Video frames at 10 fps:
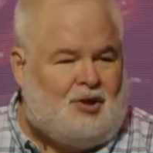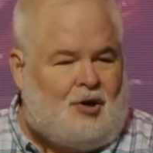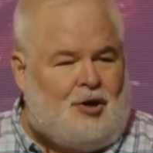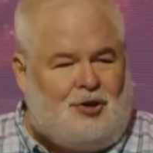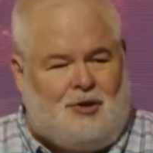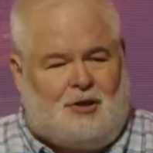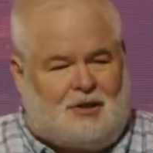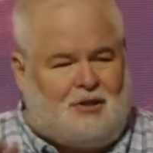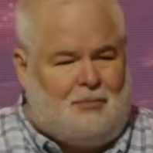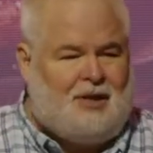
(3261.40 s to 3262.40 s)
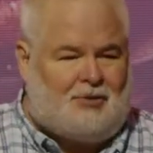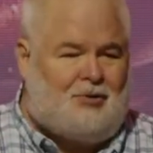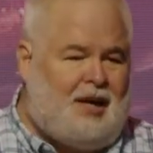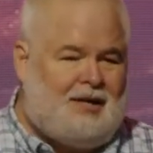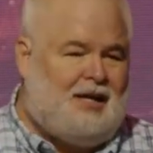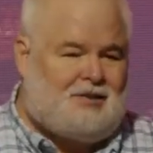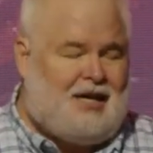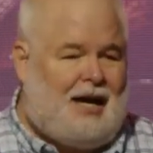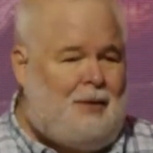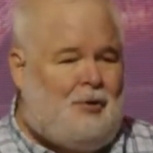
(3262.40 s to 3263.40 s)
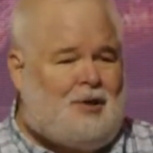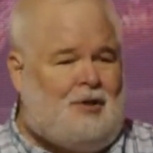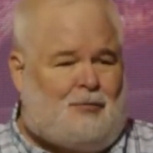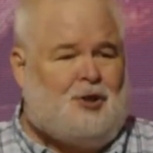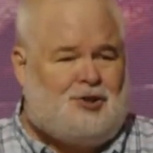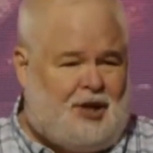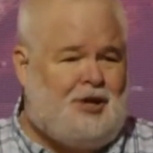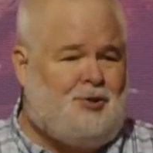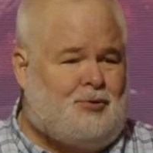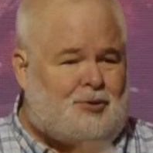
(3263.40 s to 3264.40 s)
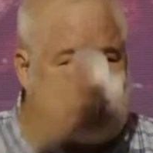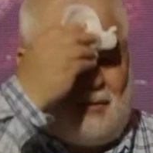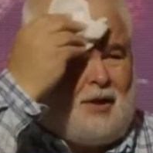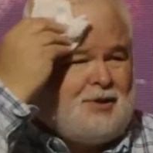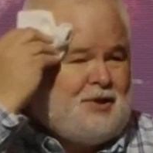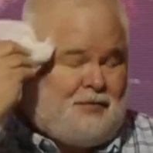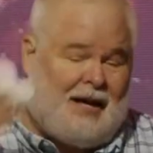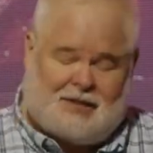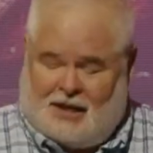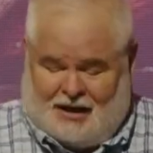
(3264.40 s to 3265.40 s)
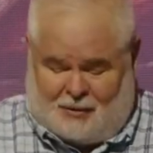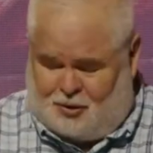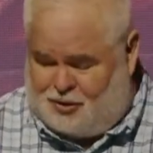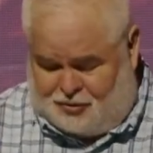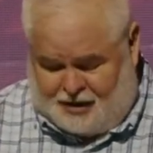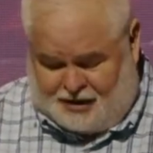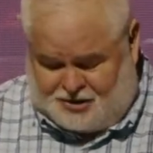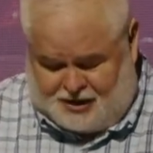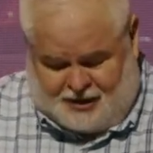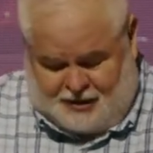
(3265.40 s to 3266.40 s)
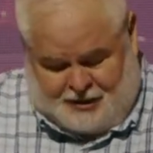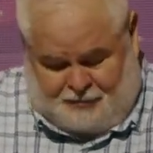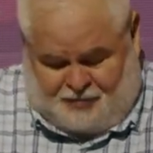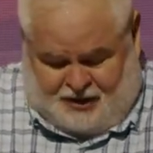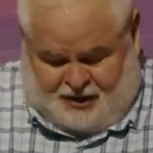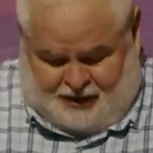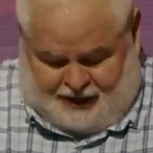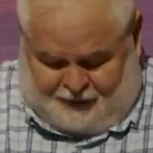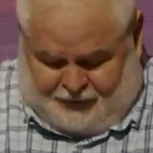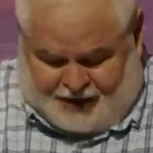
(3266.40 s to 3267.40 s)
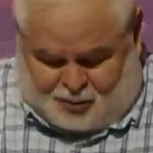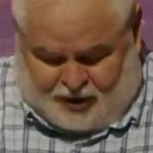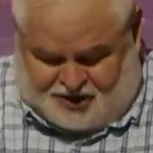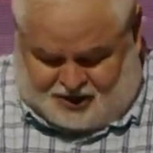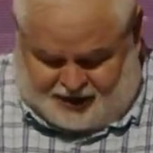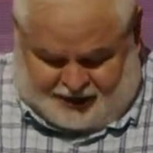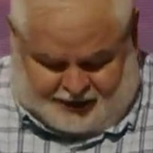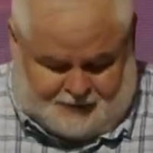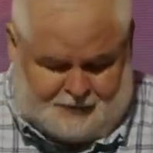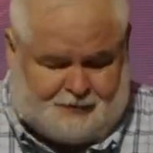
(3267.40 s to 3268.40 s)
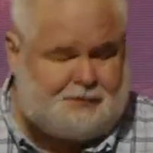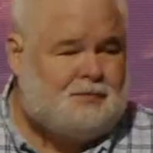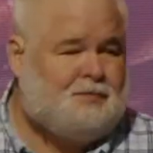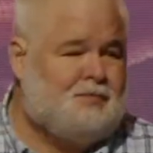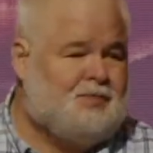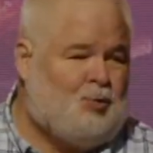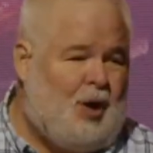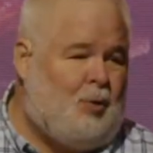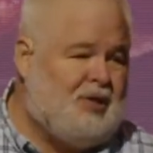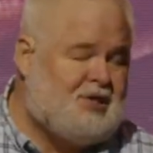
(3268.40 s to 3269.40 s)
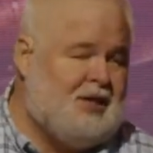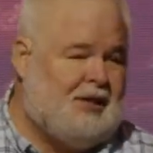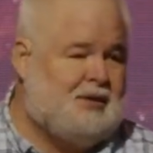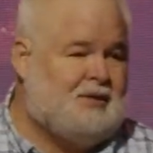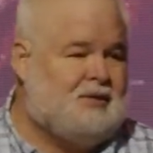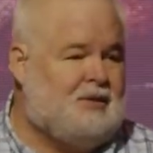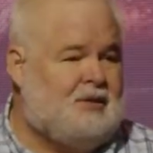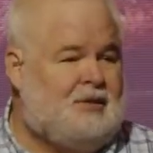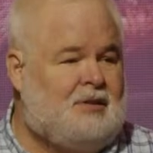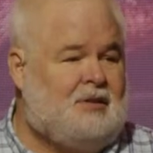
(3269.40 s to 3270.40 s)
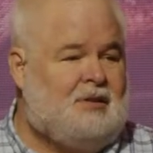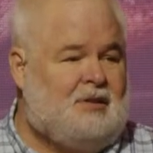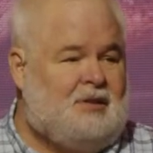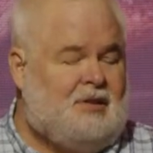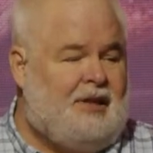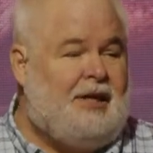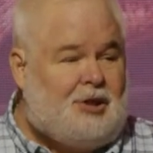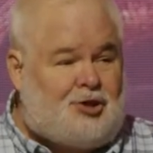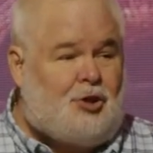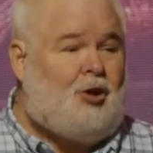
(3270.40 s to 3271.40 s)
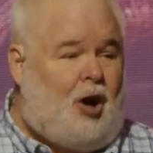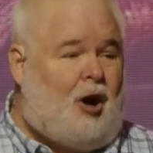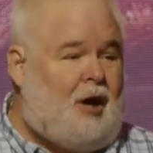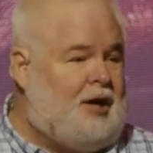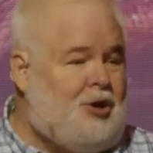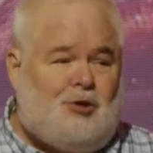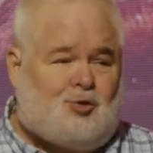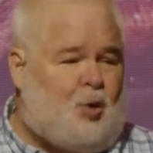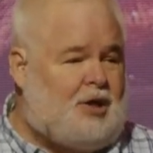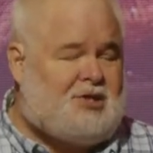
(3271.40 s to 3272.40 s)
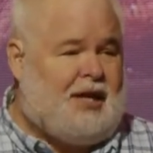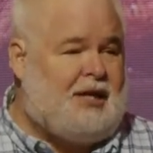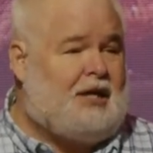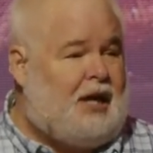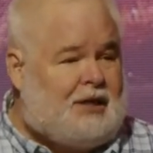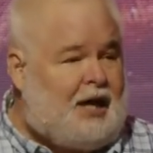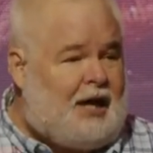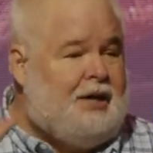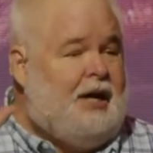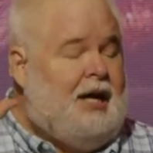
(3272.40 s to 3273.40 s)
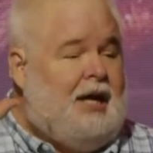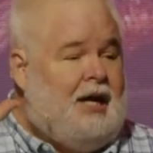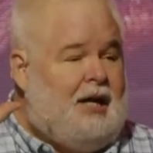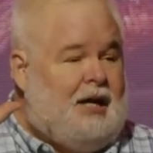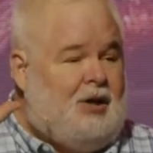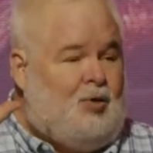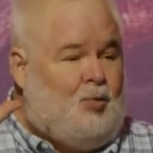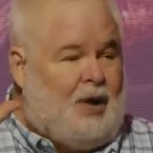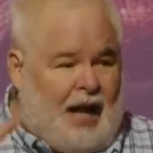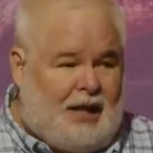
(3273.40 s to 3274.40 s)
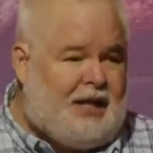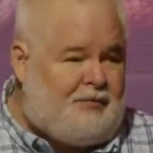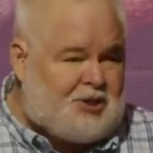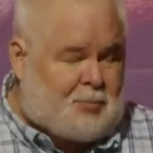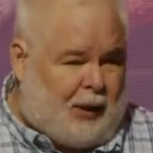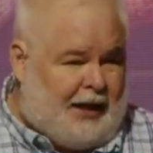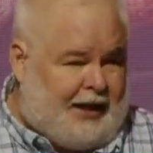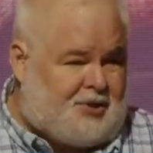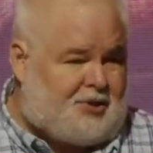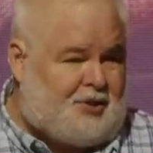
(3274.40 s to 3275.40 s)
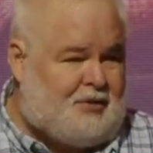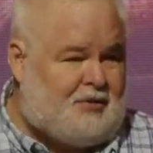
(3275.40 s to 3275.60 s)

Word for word: Or are you going to commit right now? Because I'm looking for a genuine response. In fact, I'm going to do this. If as we sing, while we sing, it is your heart, you just want to say to God, God, when I leave this place,